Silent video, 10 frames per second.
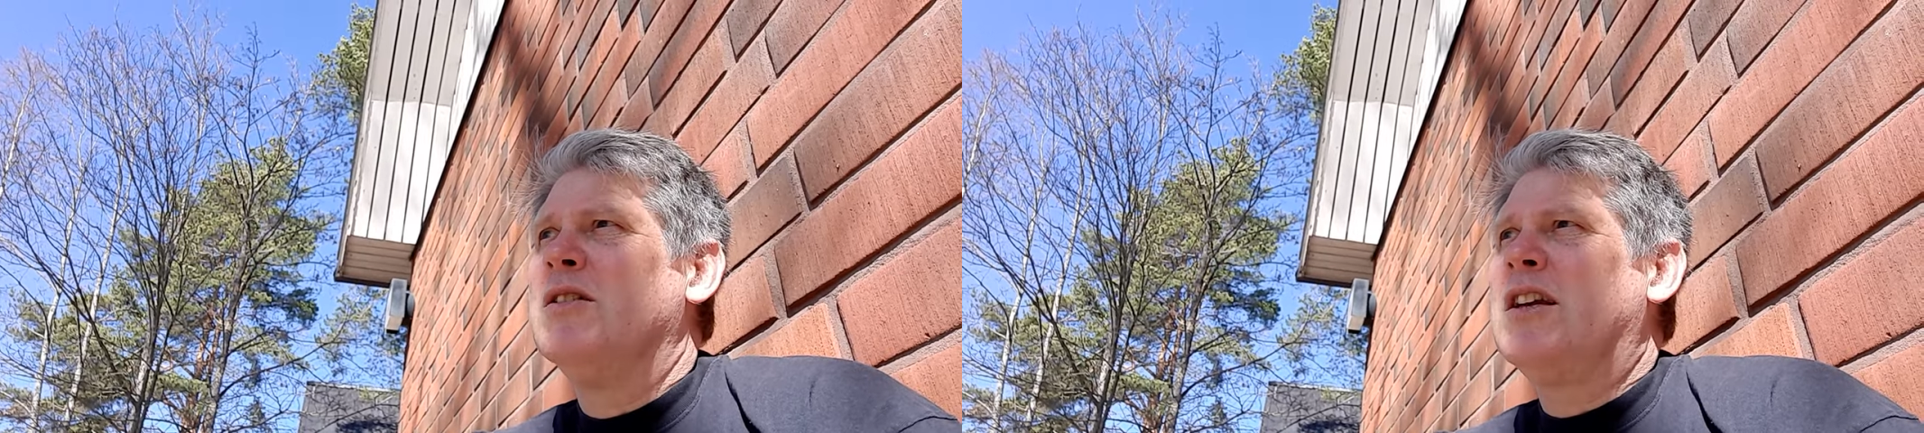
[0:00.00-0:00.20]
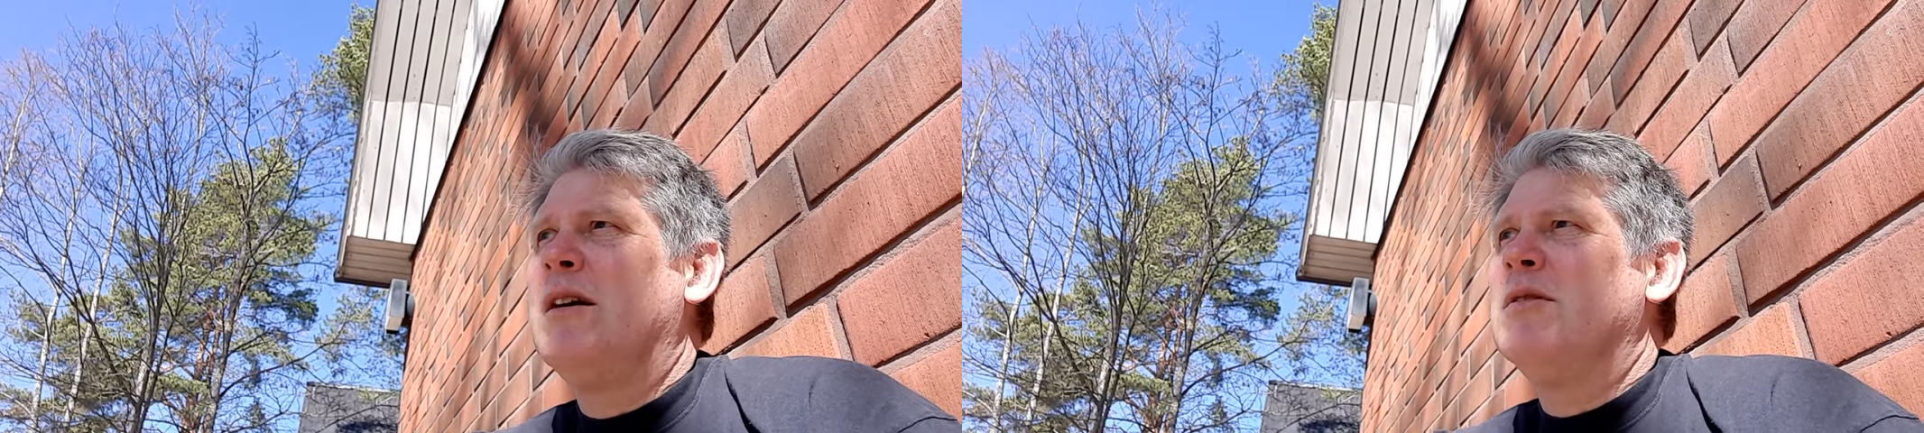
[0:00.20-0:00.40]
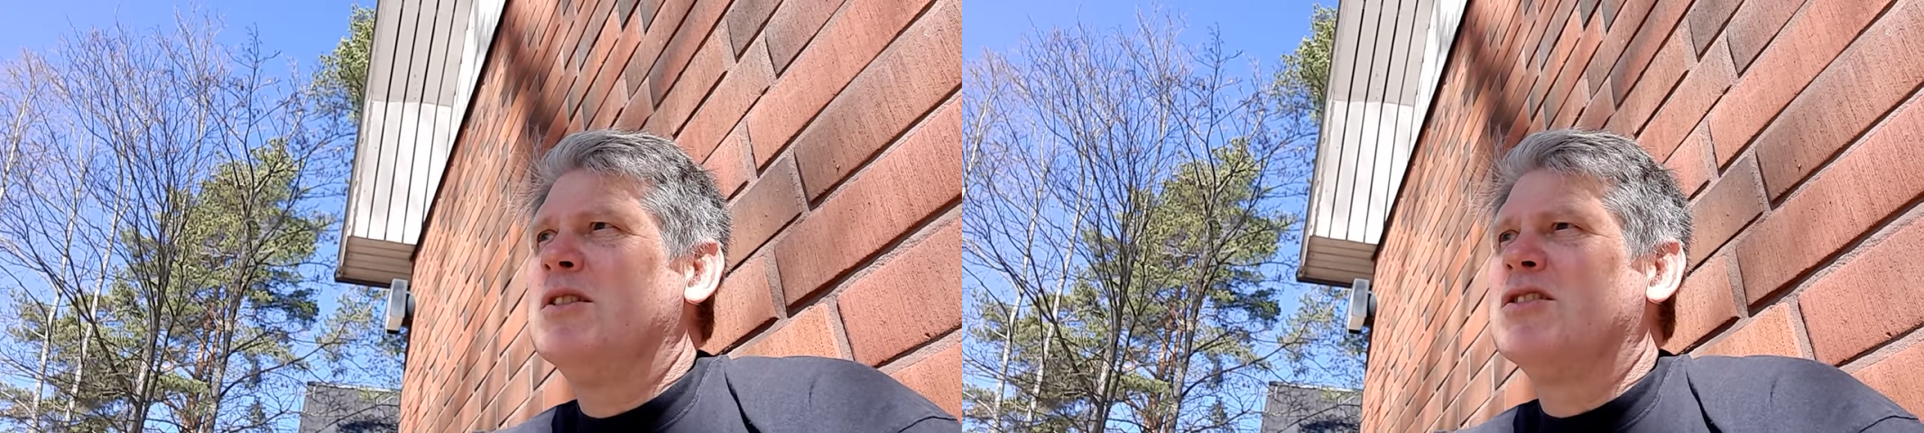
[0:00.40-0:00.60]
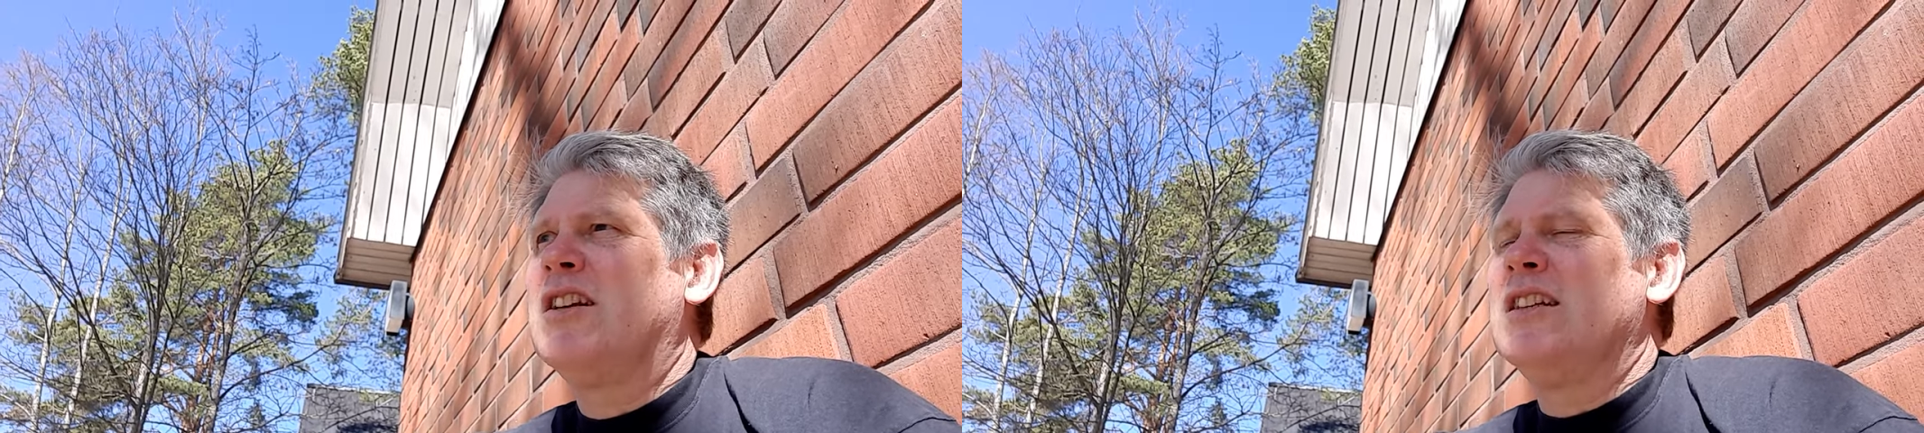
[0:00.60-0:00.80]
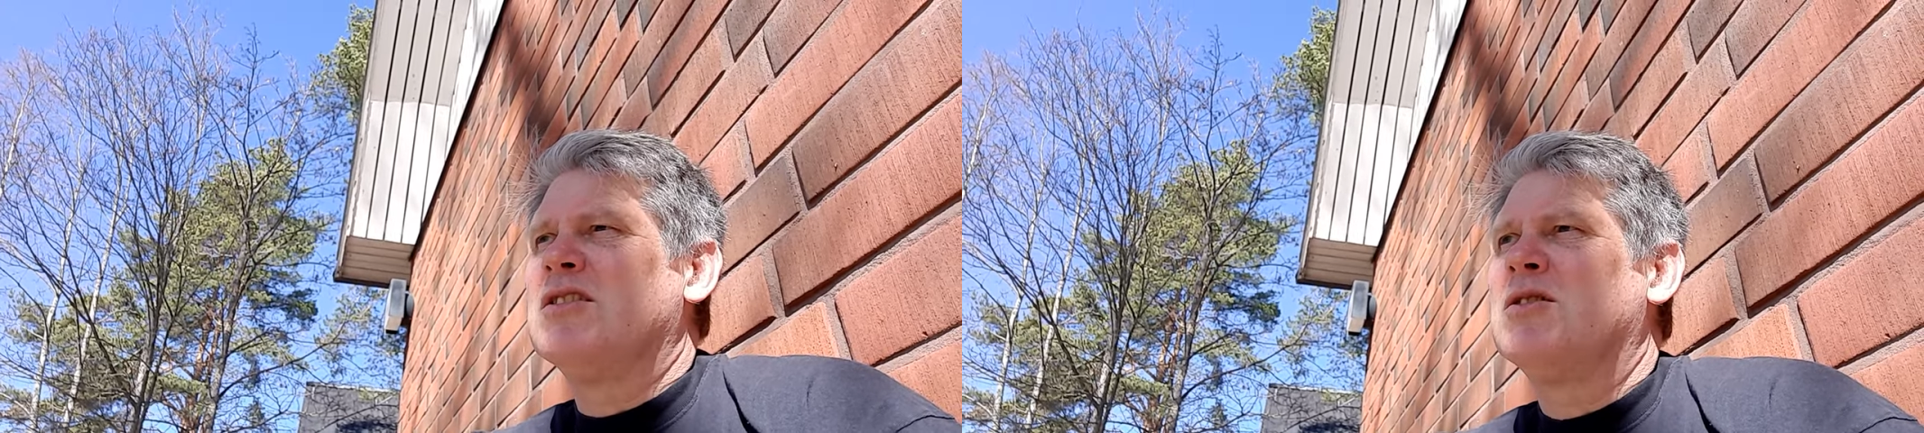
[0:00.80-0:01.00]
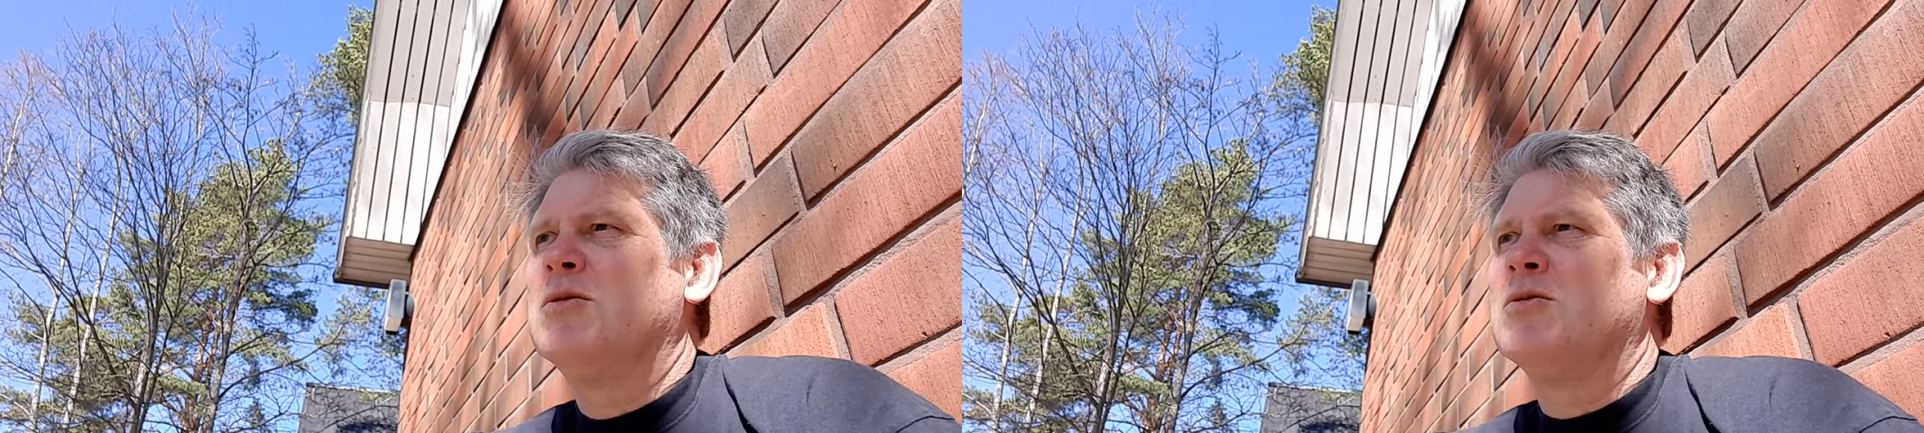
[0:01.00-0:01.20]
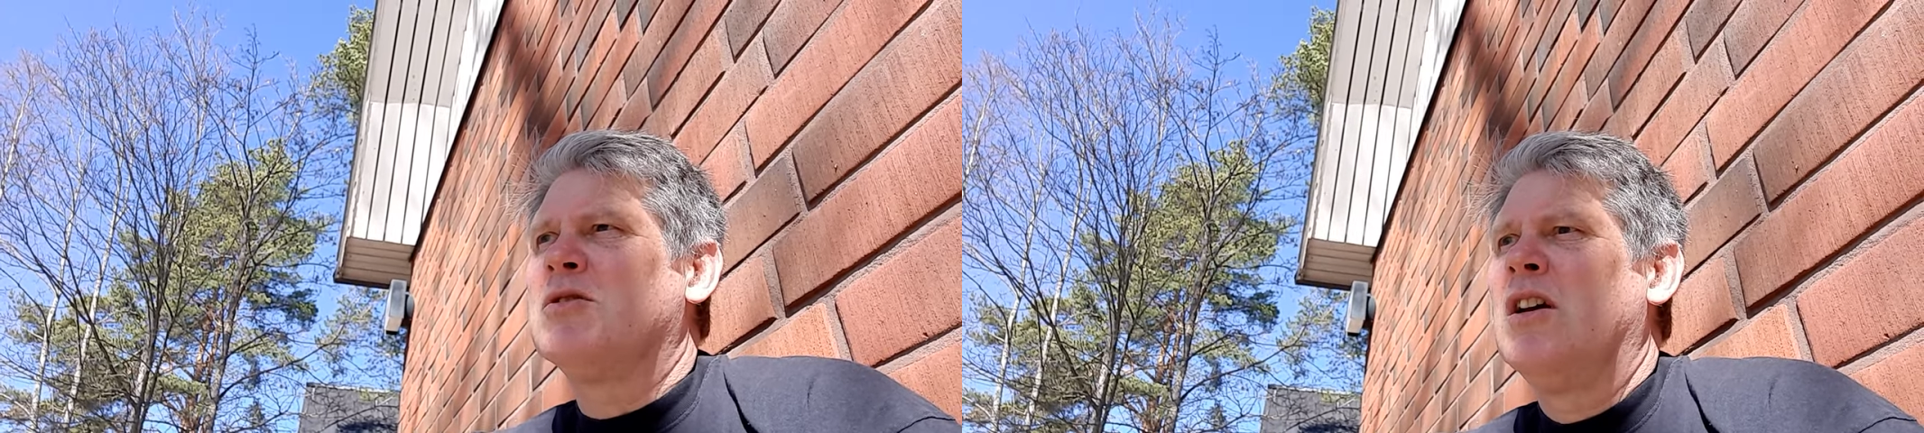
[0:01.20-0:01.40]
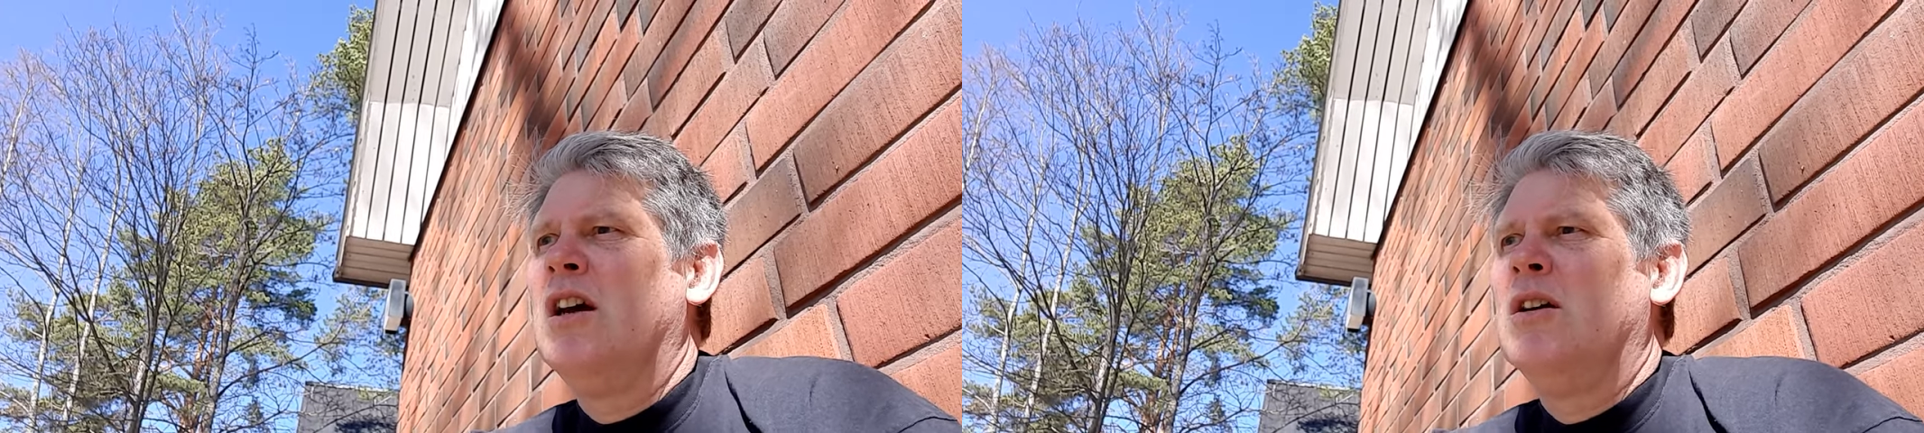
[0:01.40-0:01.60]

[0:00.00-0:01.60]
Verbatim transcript: get rid of state schools.